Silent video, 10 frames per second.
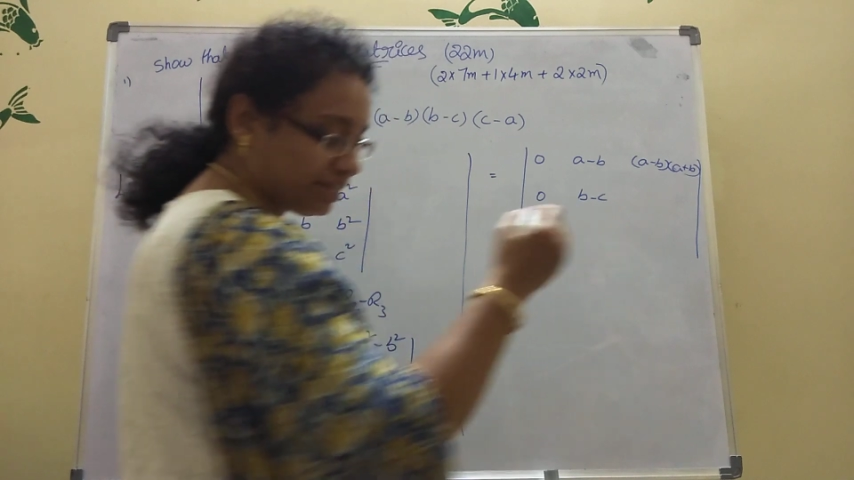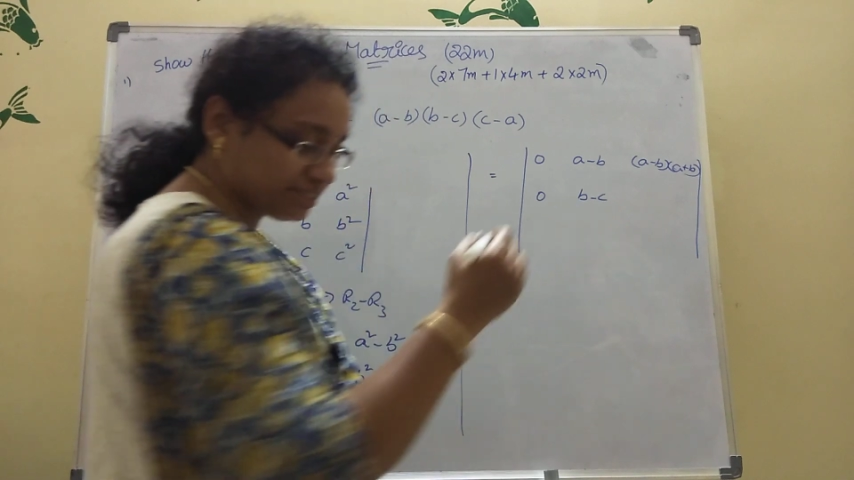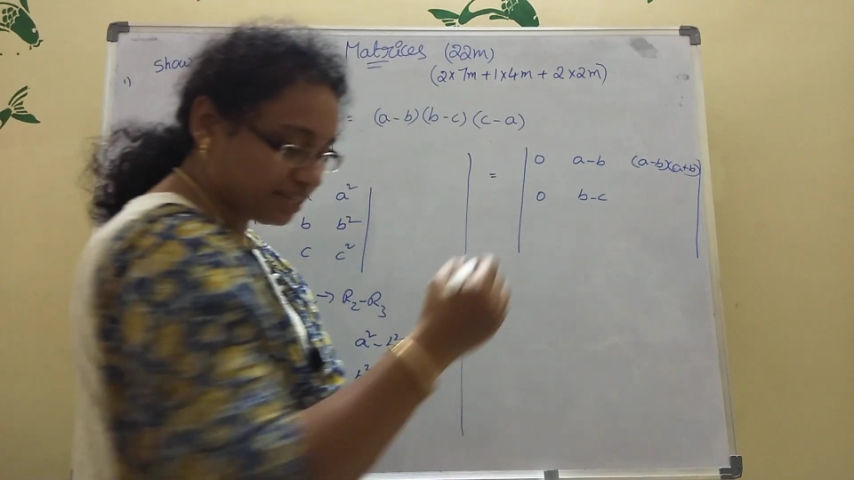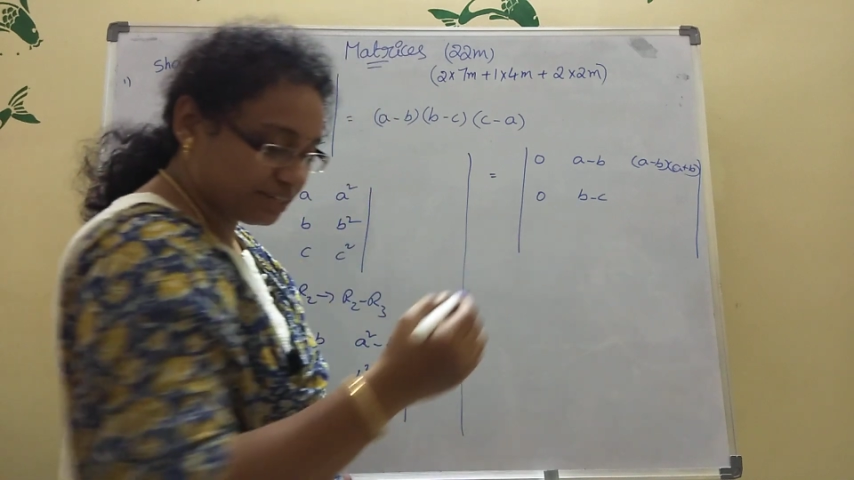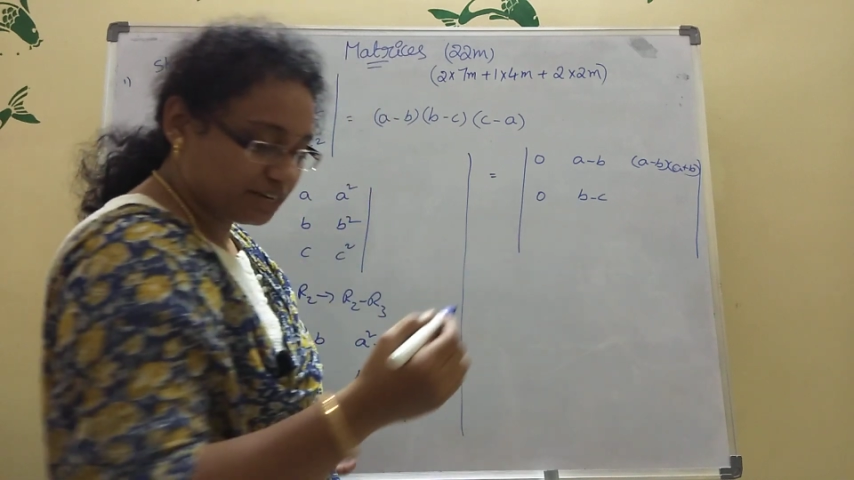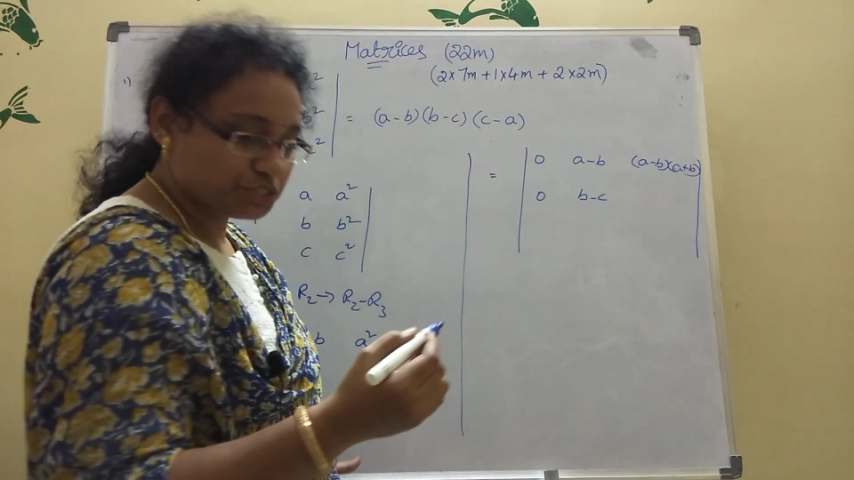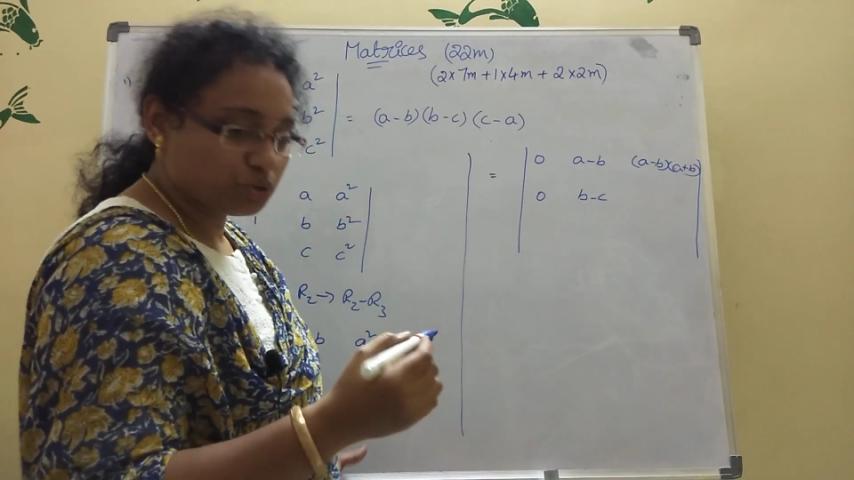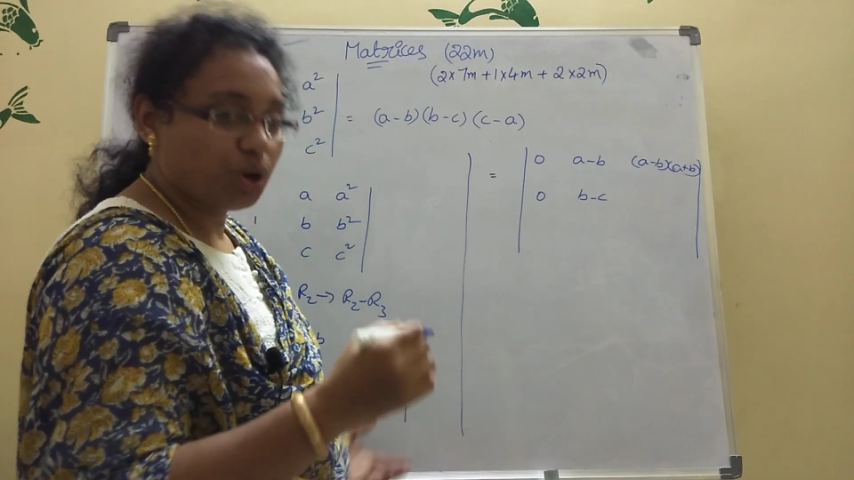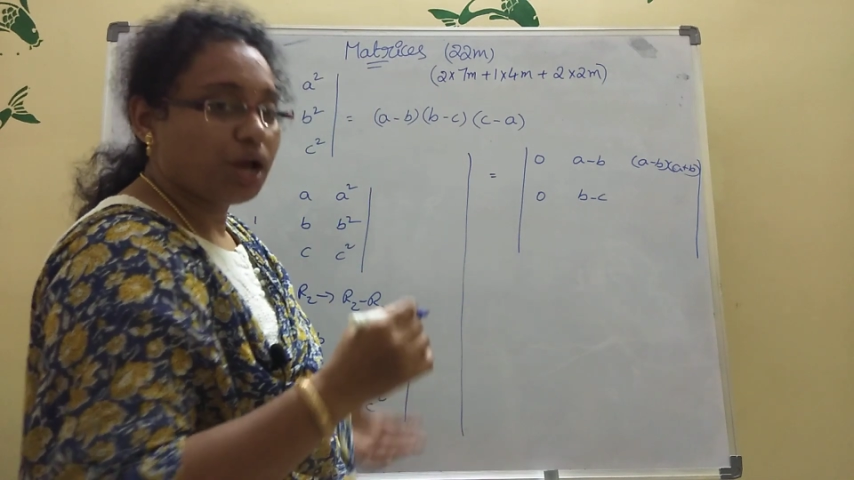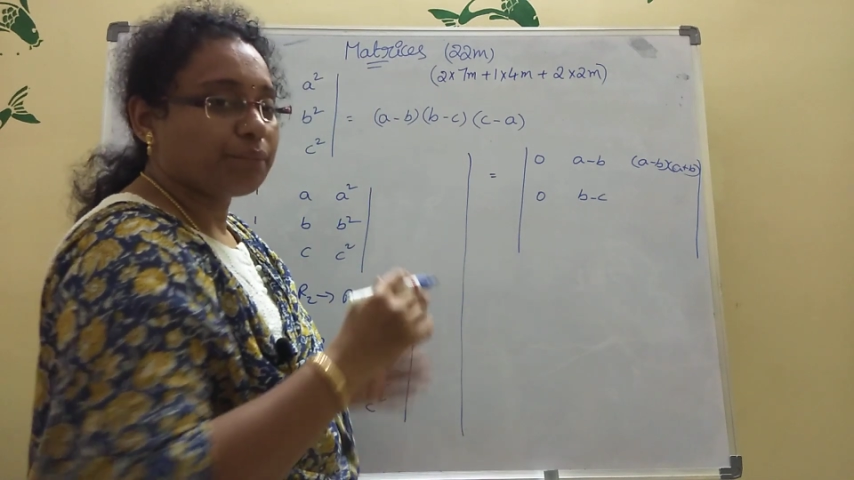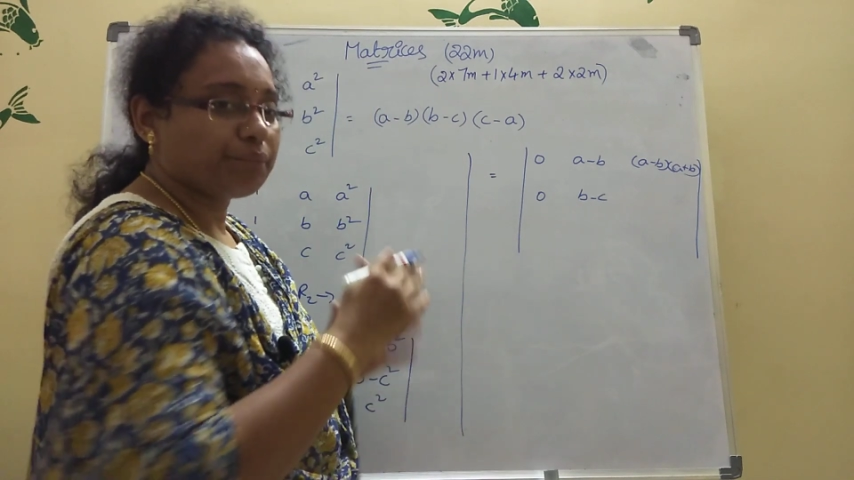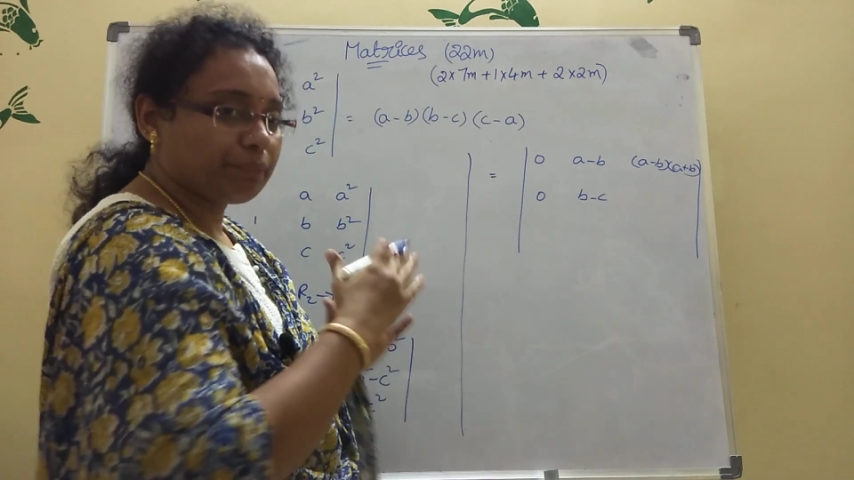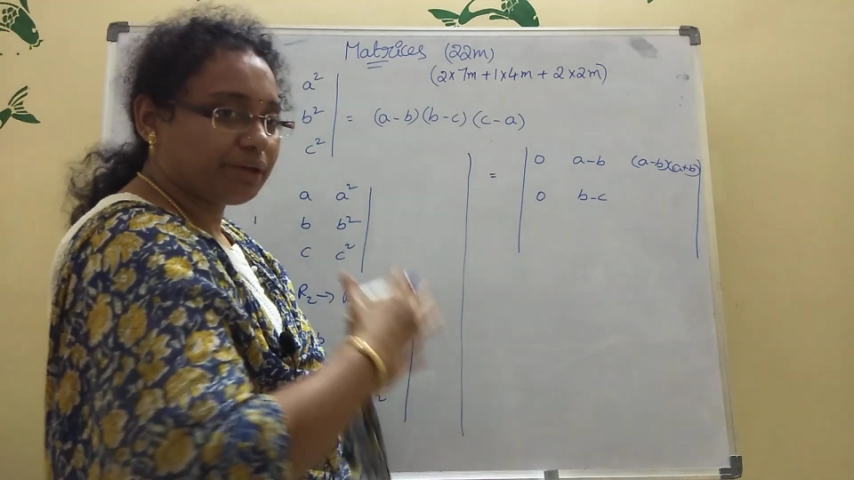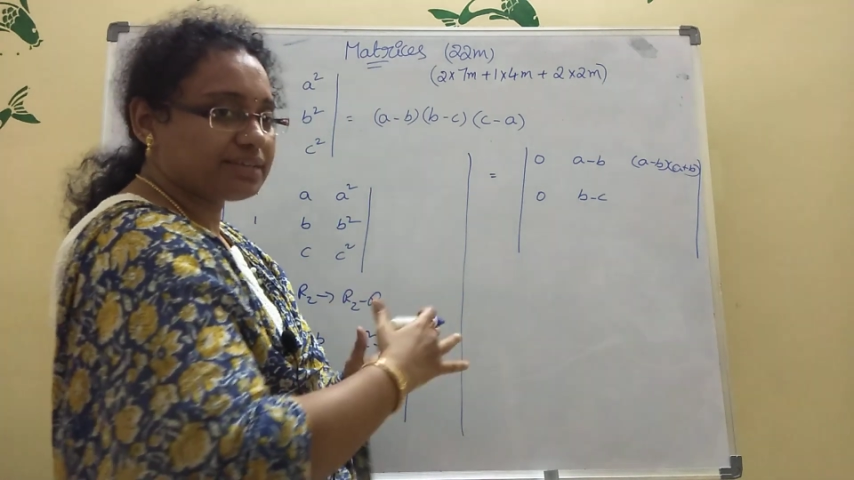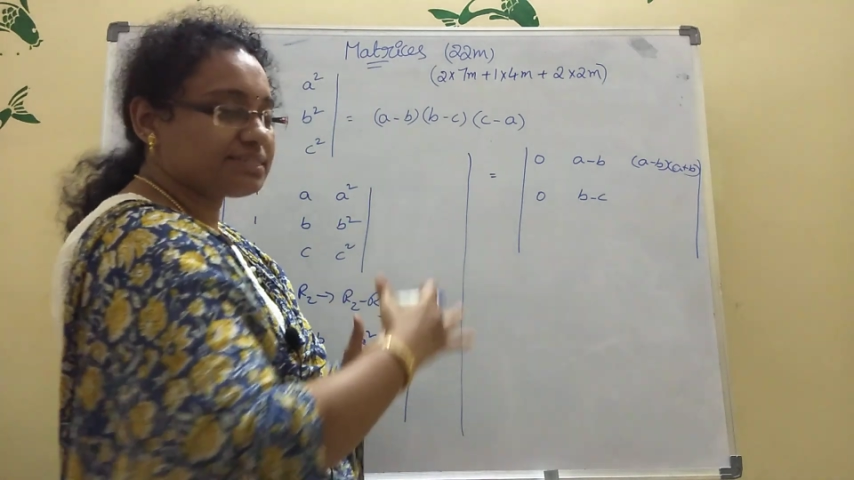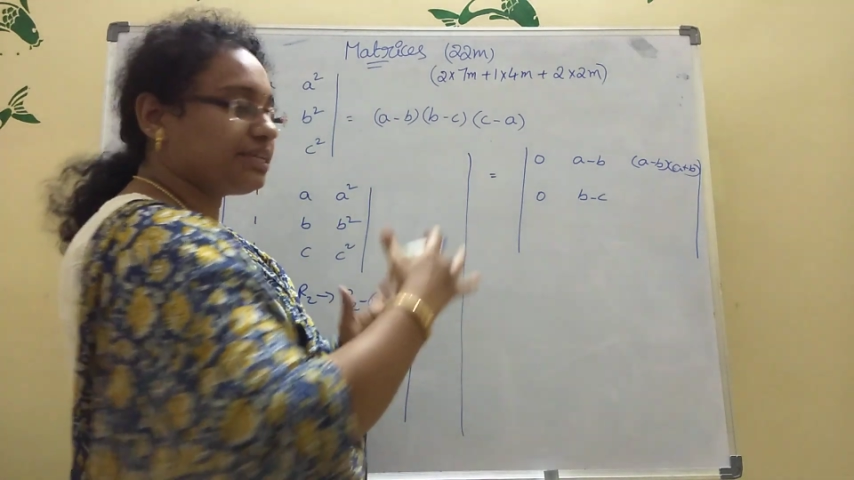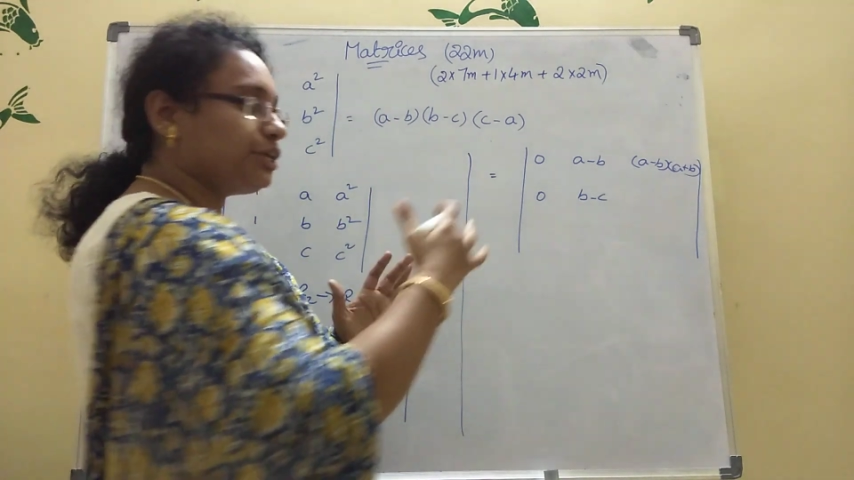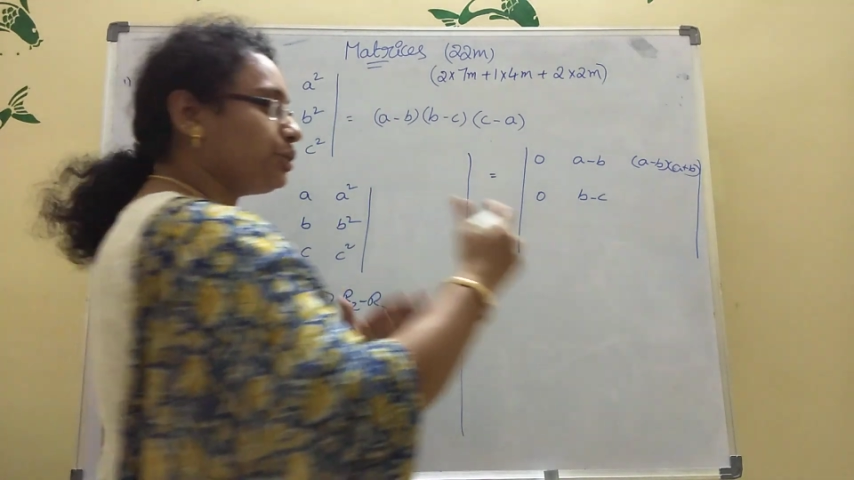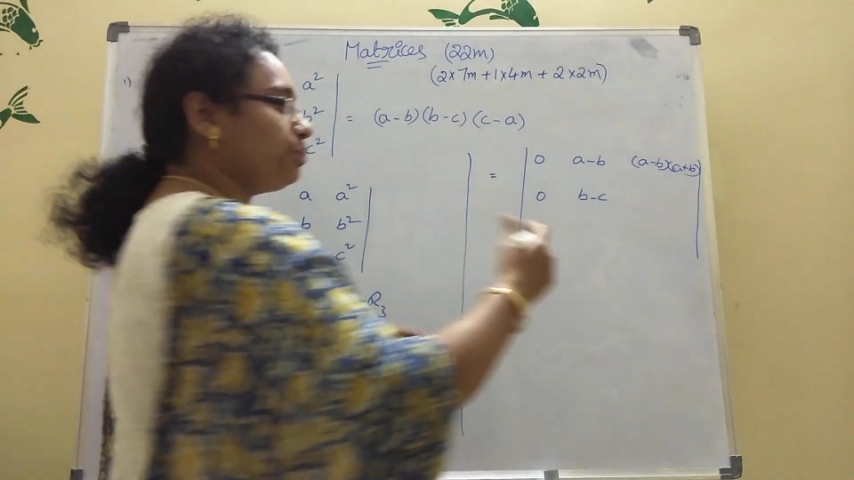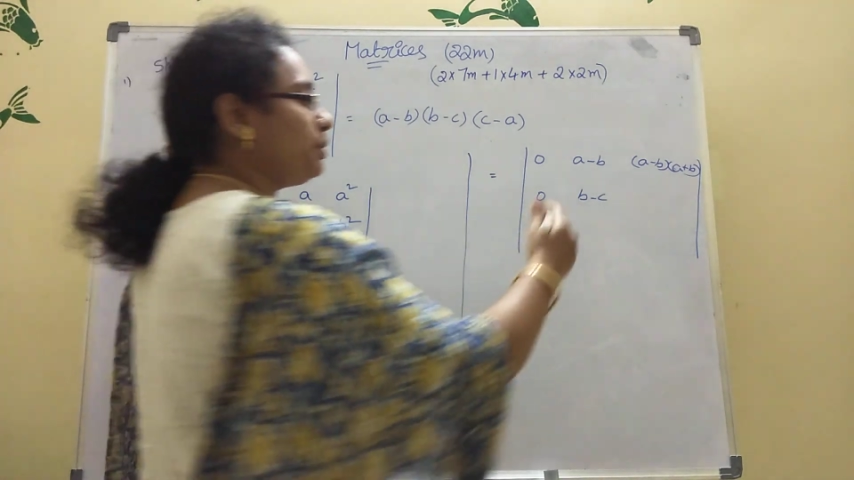that also B minus C
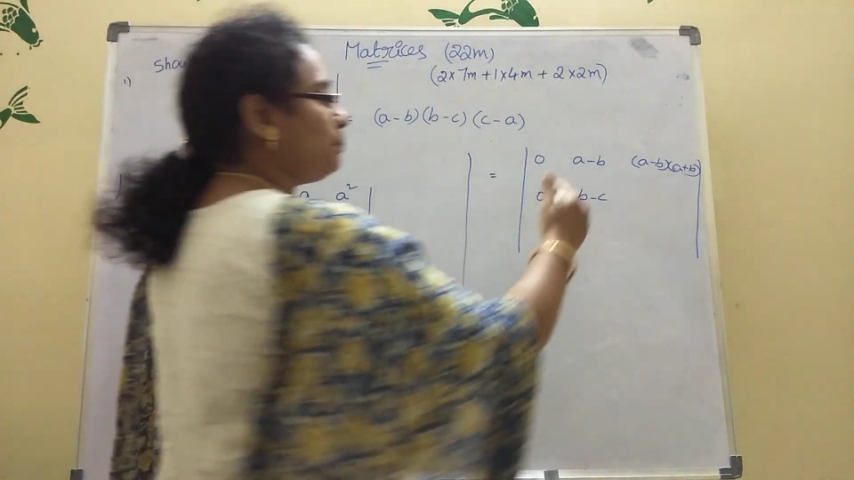into B